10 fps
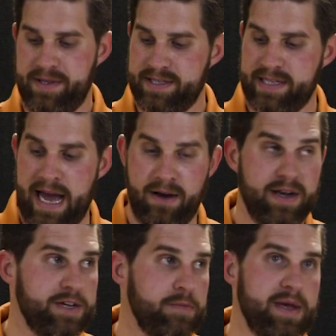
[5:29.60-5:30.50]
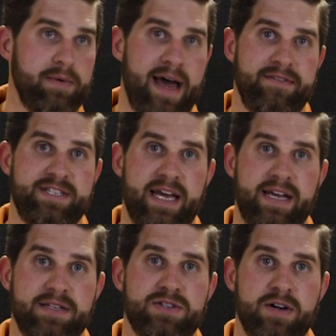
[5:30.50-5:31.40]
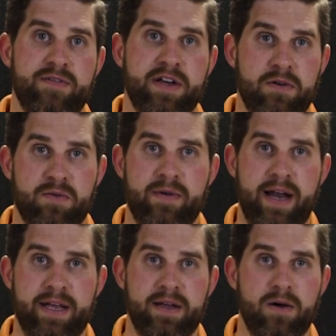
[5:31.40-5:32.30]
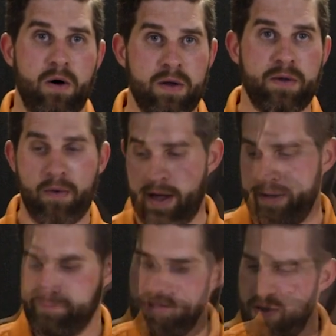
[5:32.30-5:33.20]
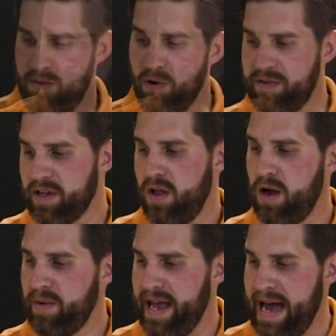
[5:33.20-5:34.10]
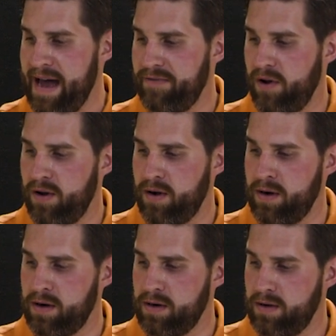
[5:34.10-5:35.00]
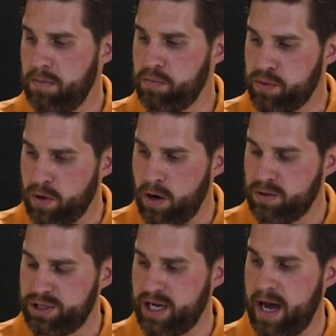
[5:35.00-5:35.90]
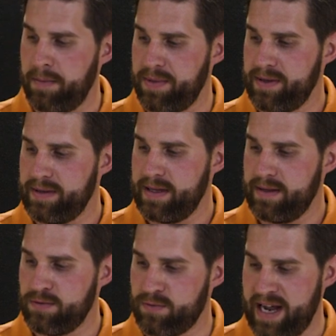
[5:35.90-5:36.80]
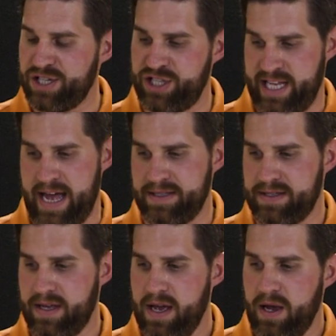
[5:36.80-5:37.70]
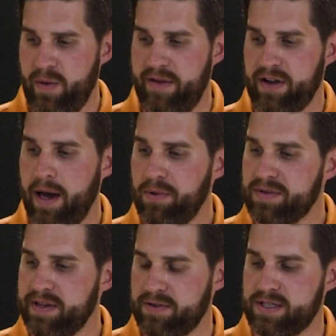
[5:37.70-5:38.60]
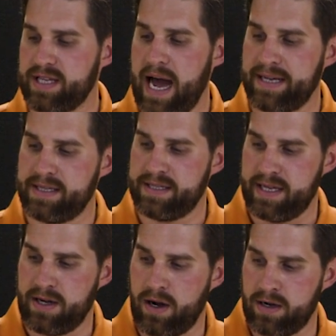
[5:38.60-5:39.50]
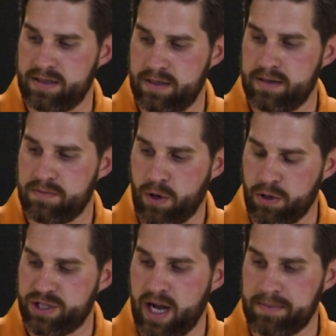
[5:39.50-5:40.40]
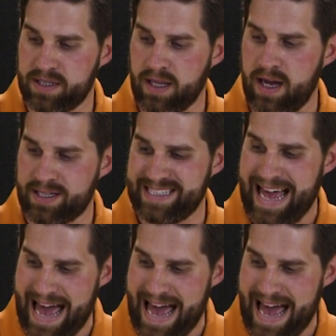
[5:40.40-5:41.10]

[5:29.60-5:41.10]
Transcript: this out and you'll be able to have a second serving ready on the way. Moving along, we have our Pro Shop wrench sets. We have a couple of different sizes in our Pro Shop Deluxe